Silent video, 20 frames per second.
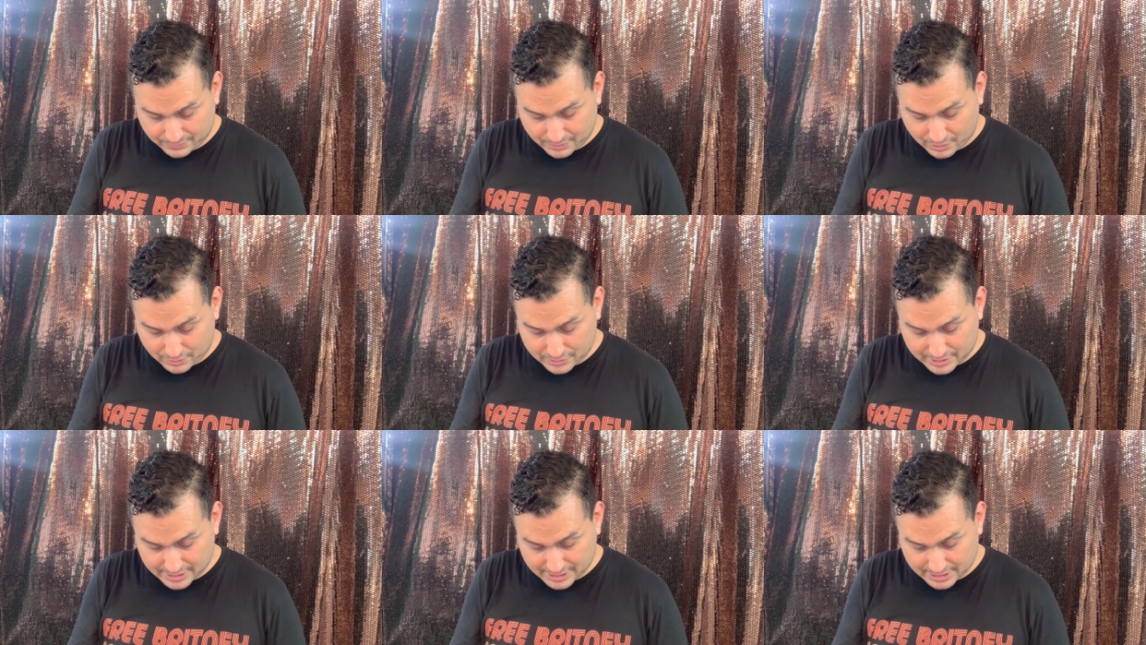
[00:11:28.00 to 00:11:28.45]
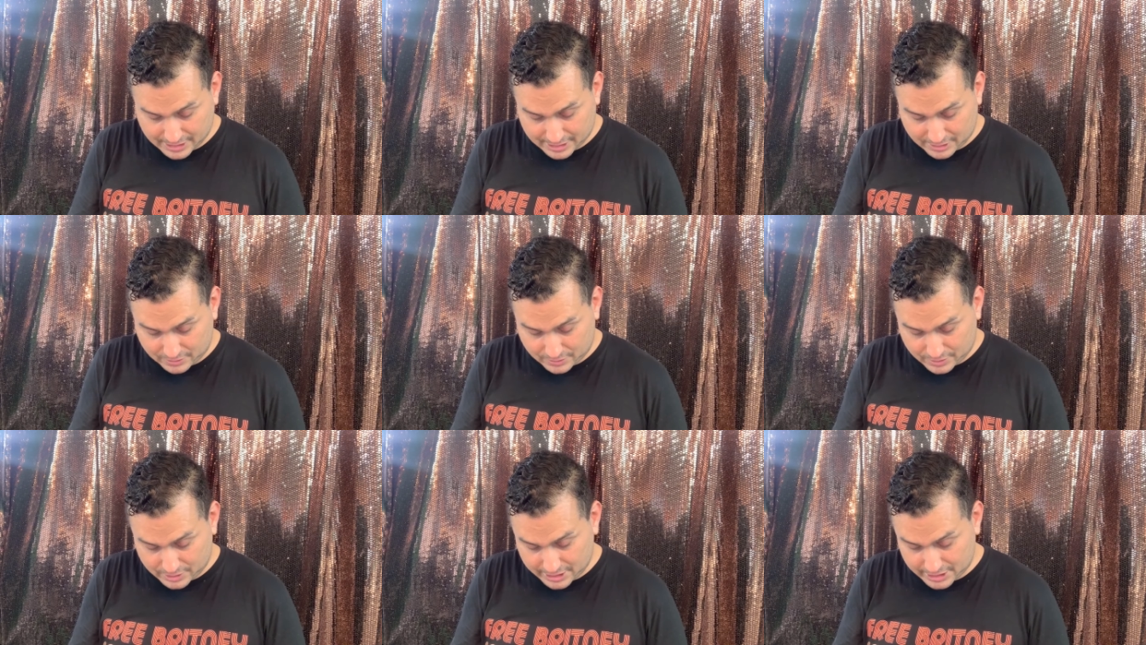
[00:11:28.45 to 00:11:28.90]

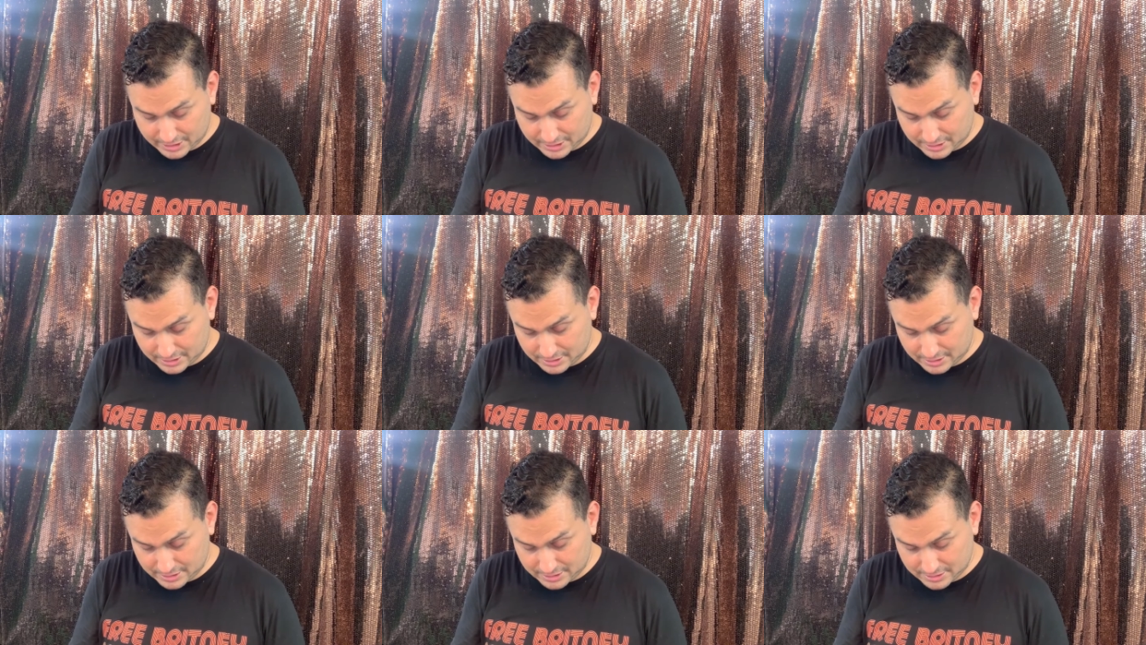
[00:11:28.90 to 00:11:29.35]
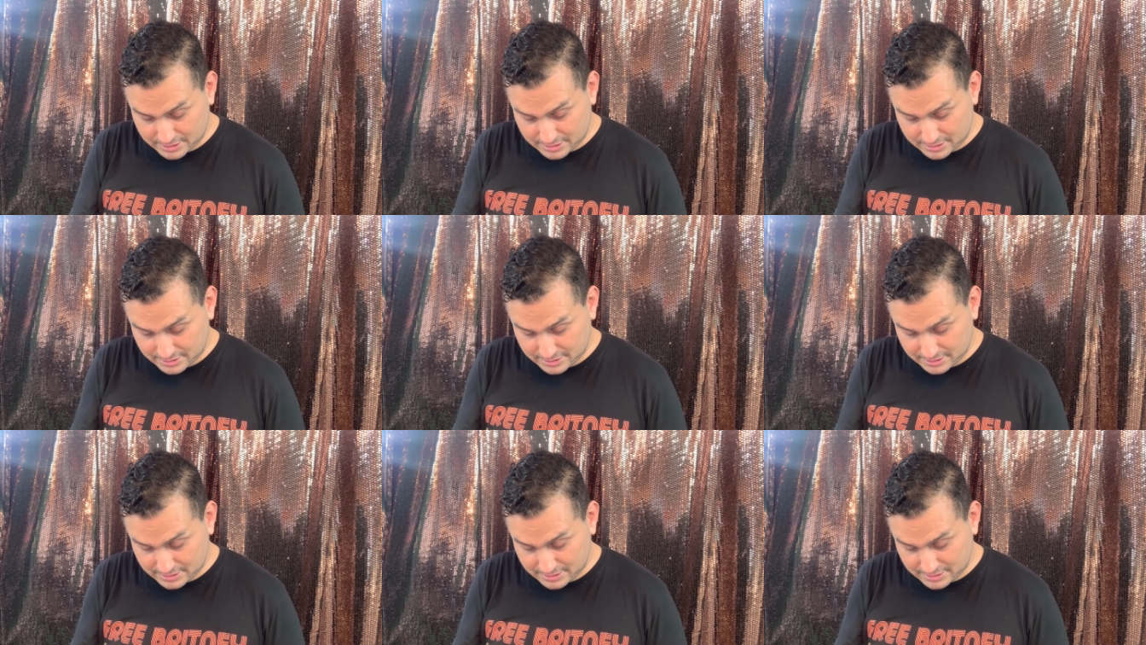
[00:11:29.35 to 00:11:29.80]
roseseed oil,
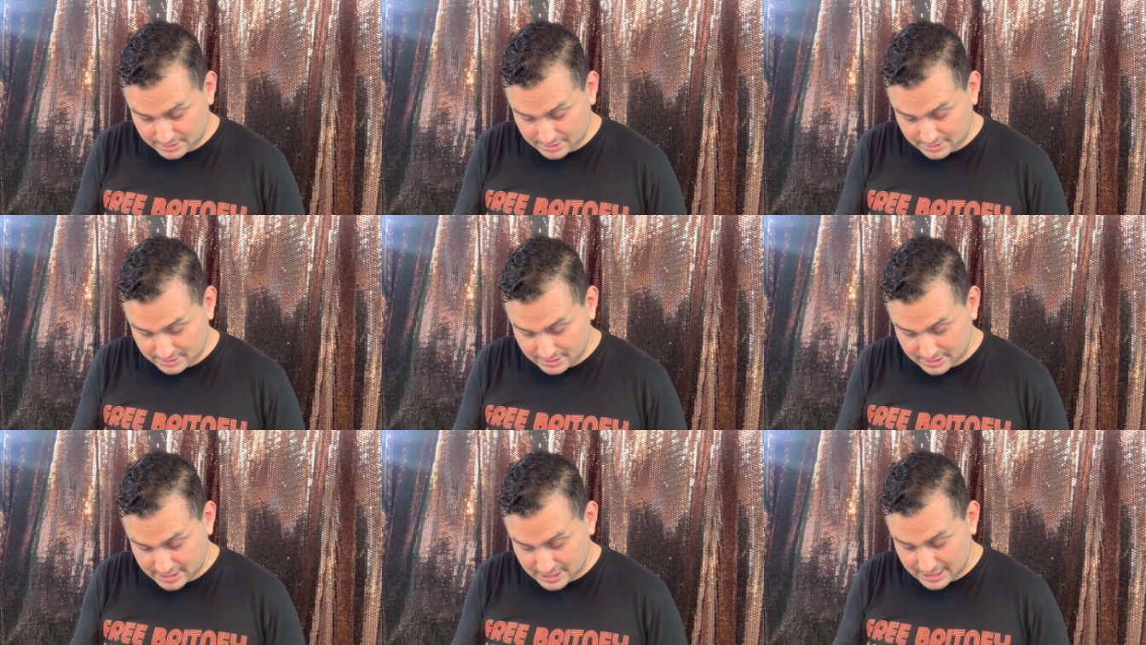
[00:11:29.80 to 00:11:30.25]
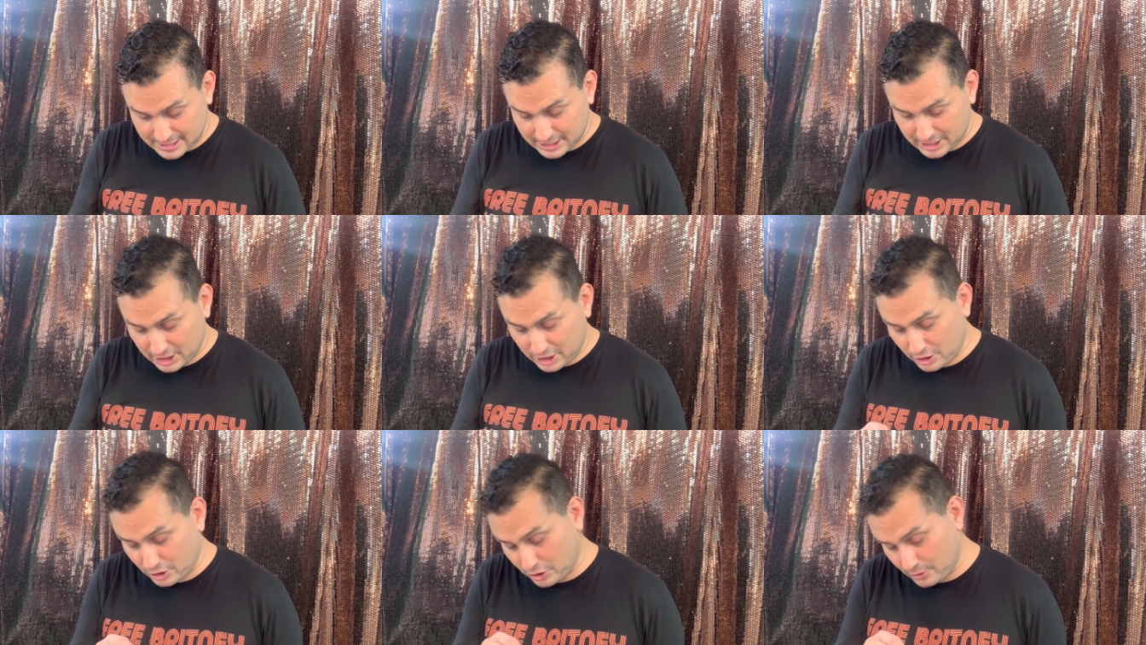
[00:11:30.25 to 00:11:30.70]

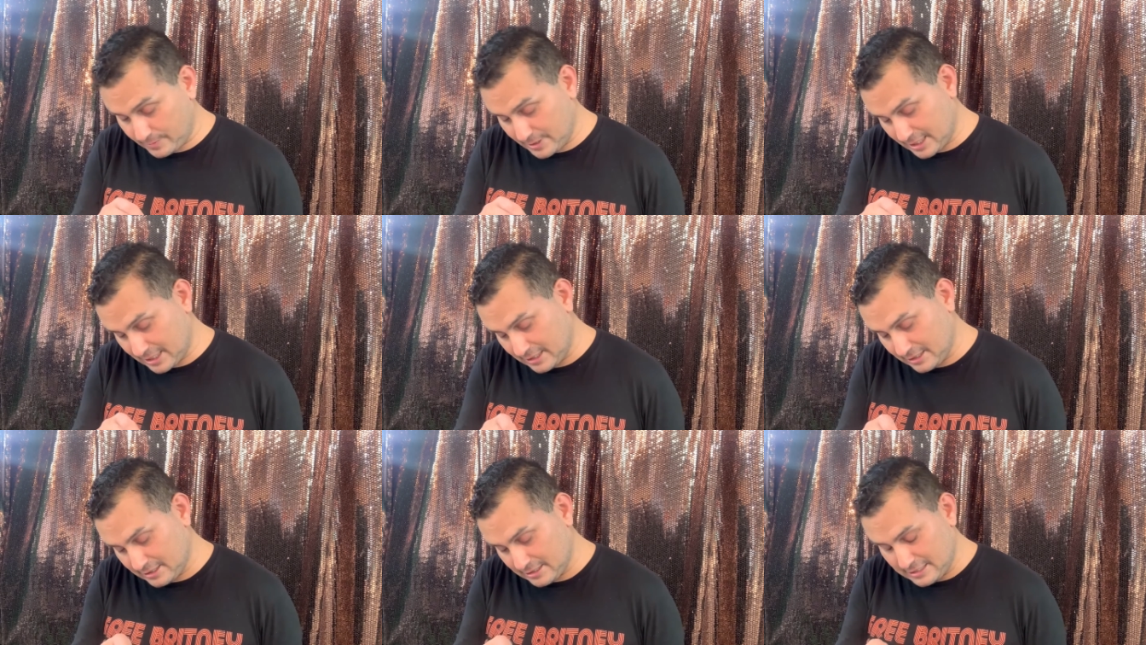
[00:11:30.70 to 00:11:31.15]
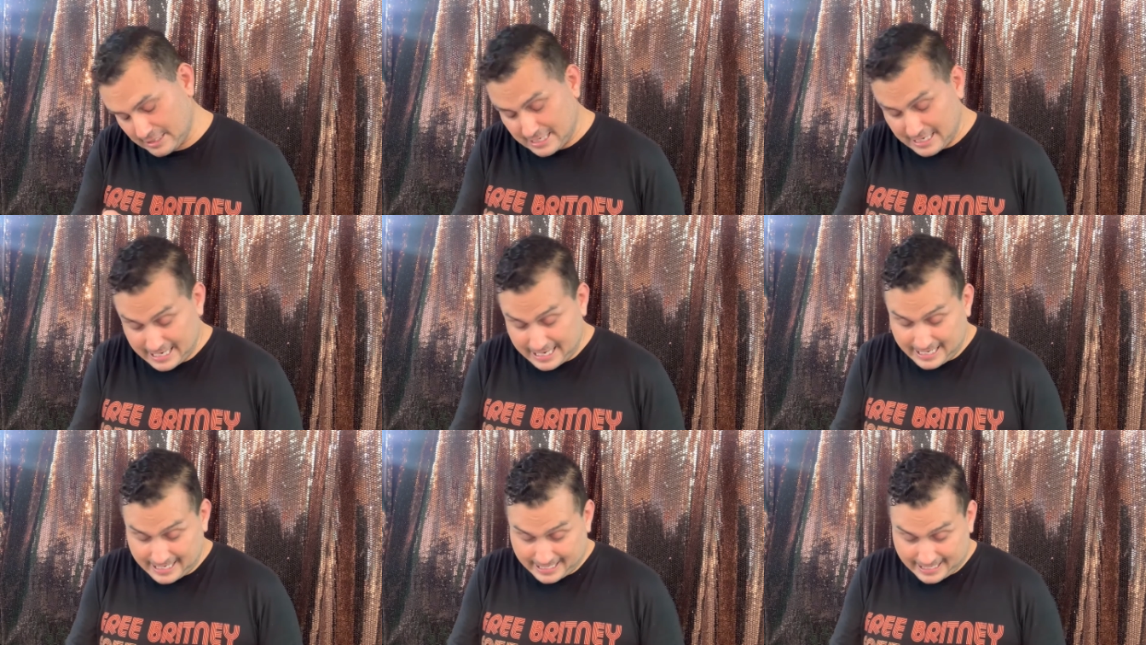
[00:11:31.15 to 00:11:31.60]
jojoba.
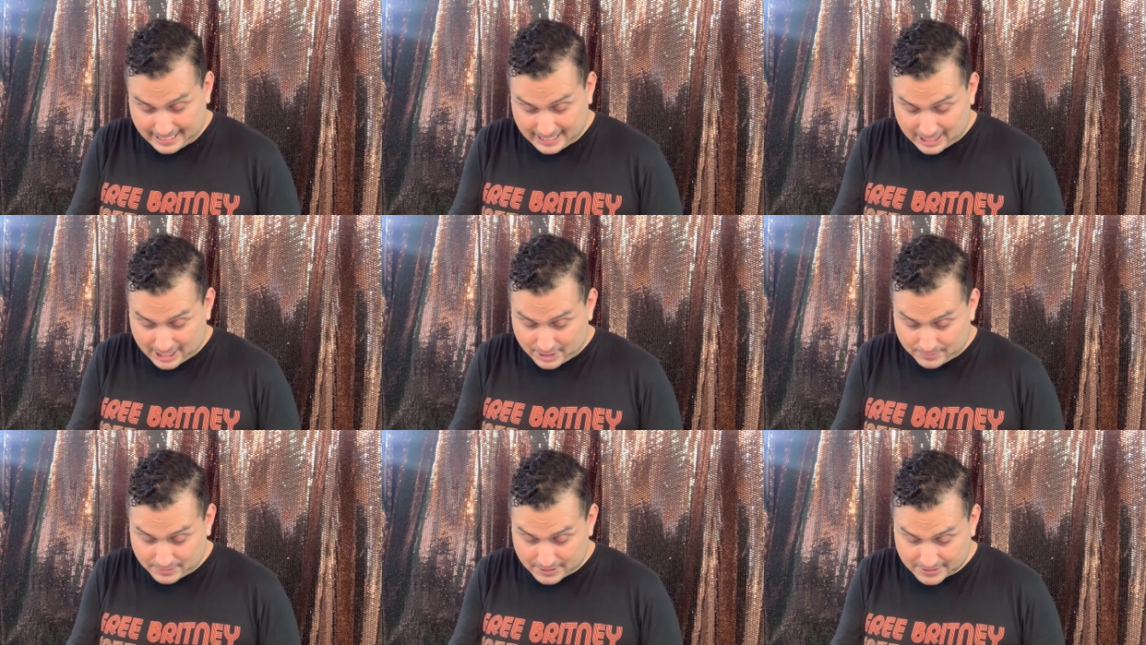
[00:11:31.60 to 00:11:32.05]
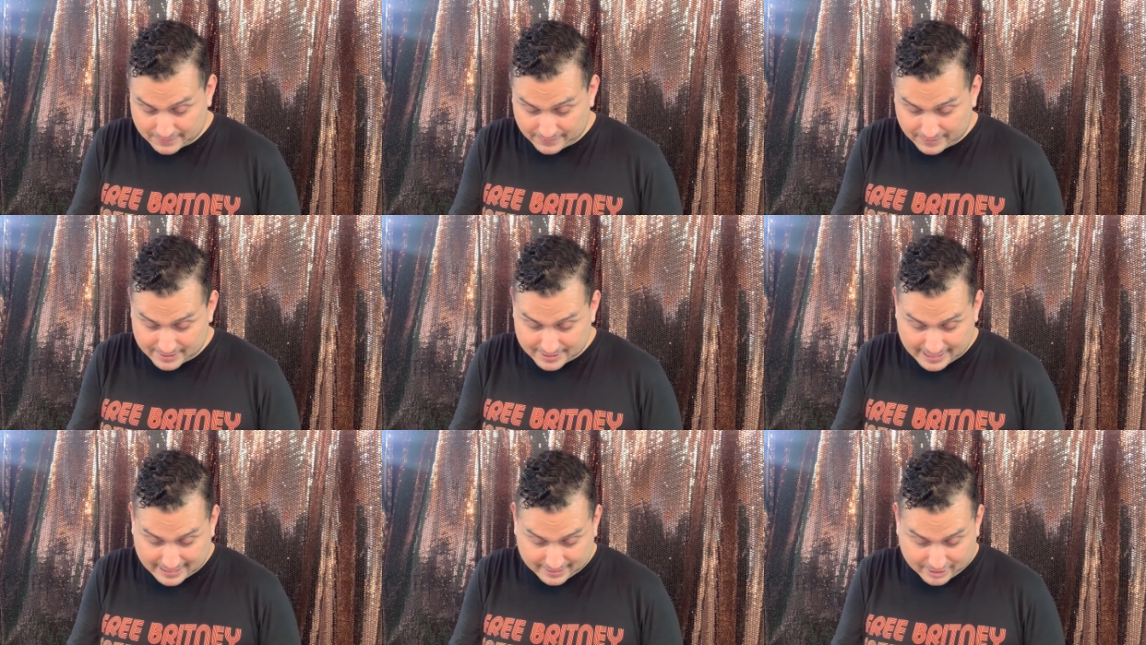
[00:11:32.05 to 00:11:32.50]
It almost
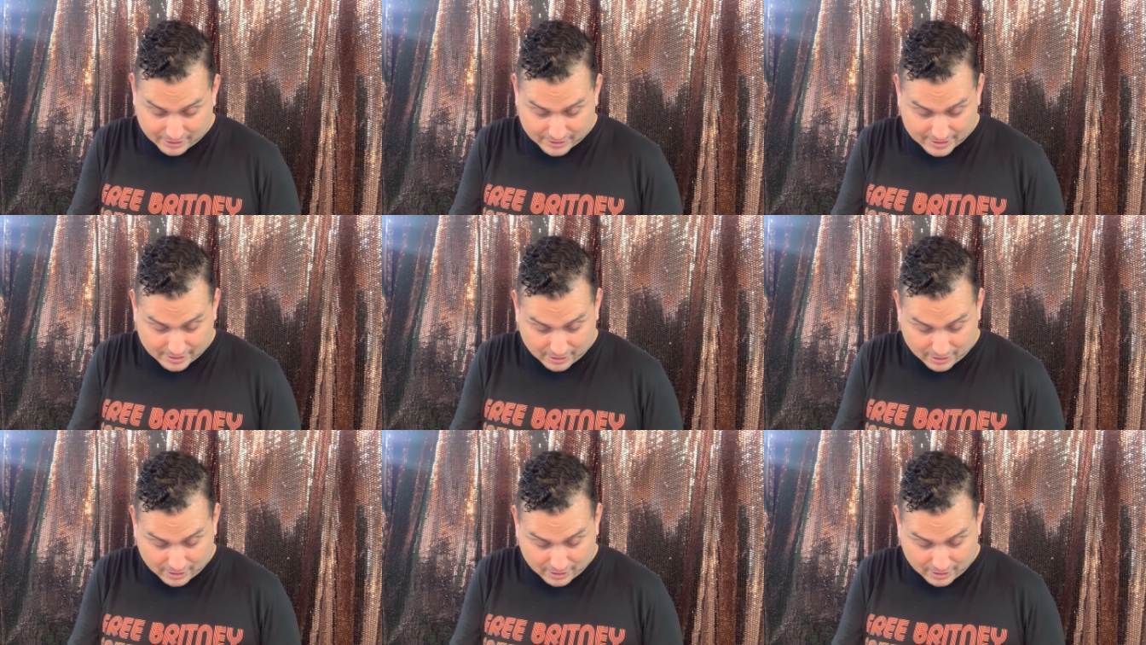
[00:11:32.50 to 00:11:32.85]
feels like there's